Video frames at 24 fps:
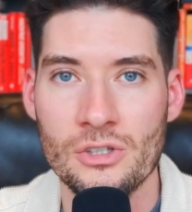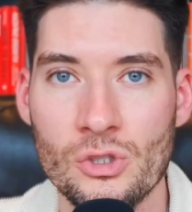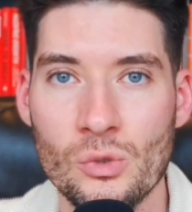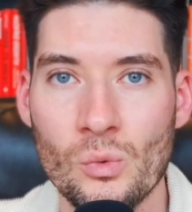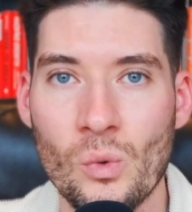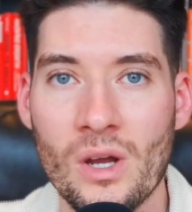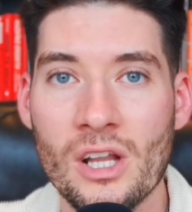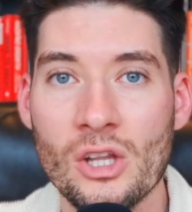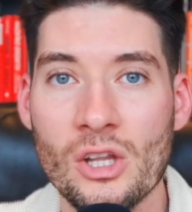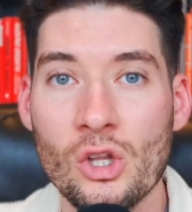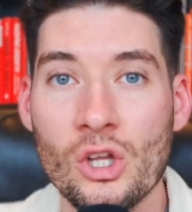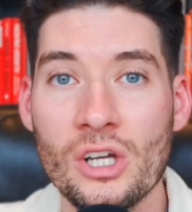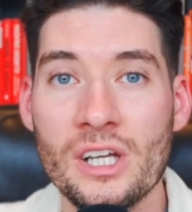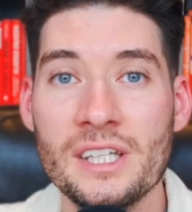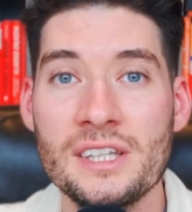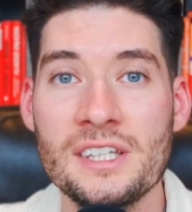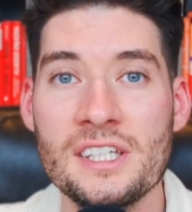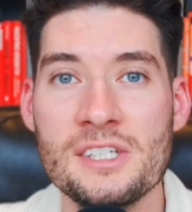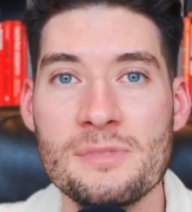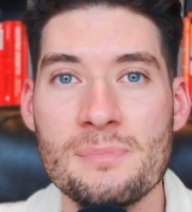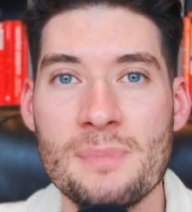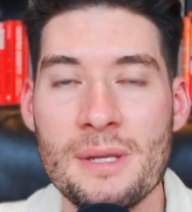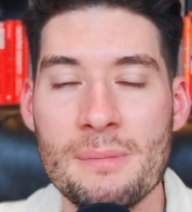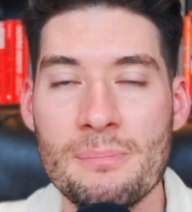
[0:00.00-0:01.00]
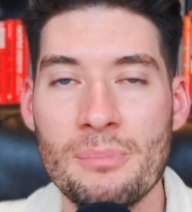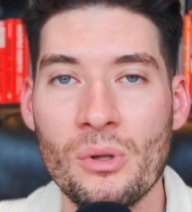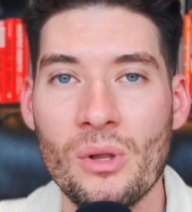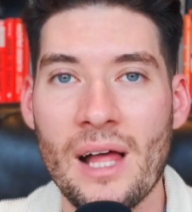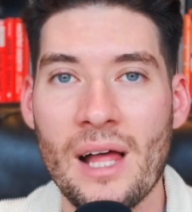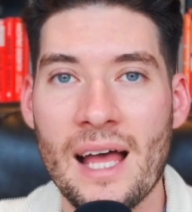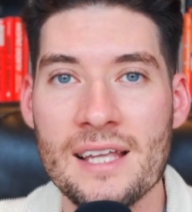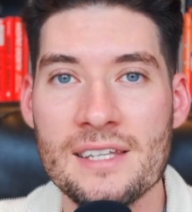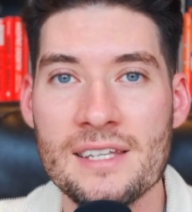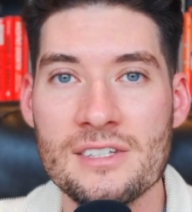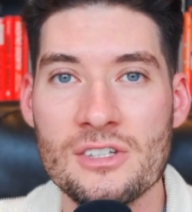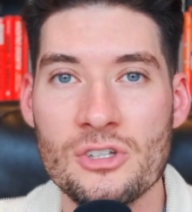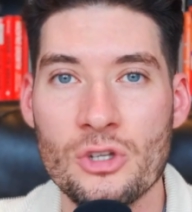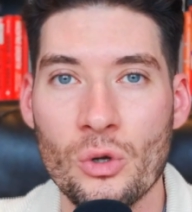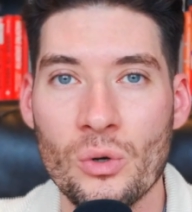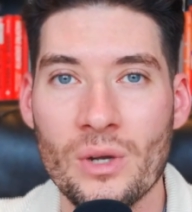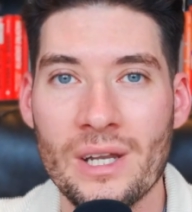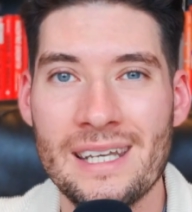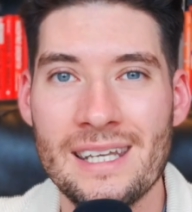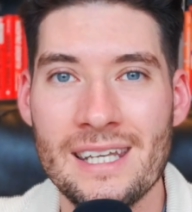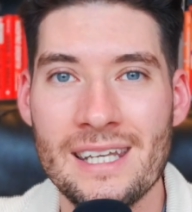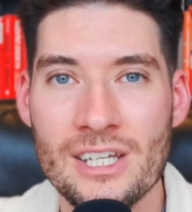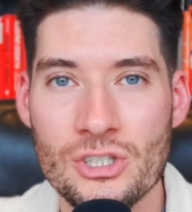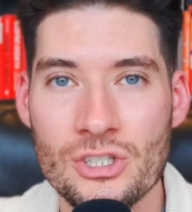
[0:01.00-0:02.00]
You want to look at these people as your
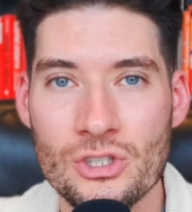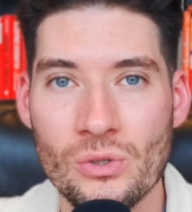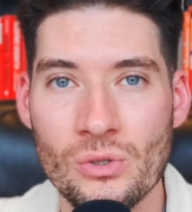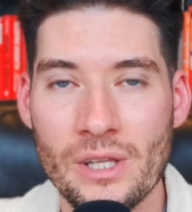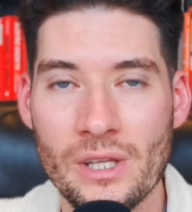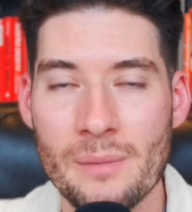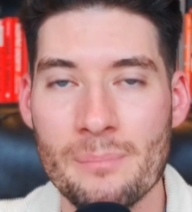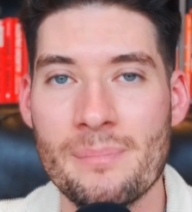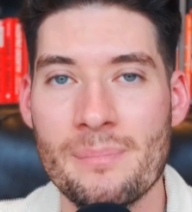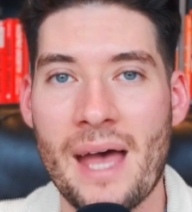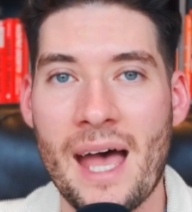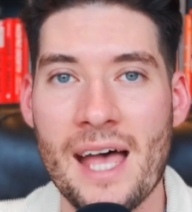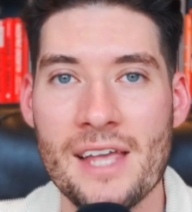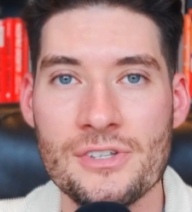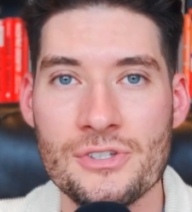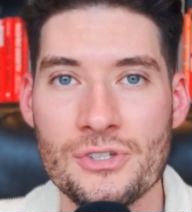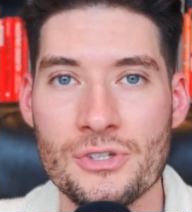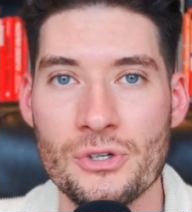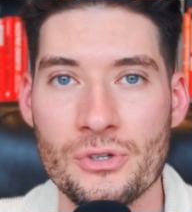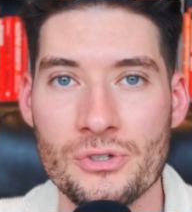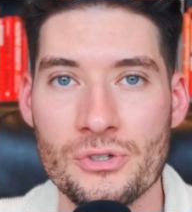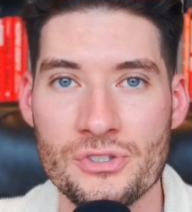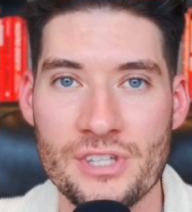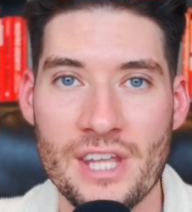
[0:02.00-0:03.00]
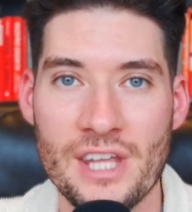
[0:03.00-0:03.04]
initial ambassadors.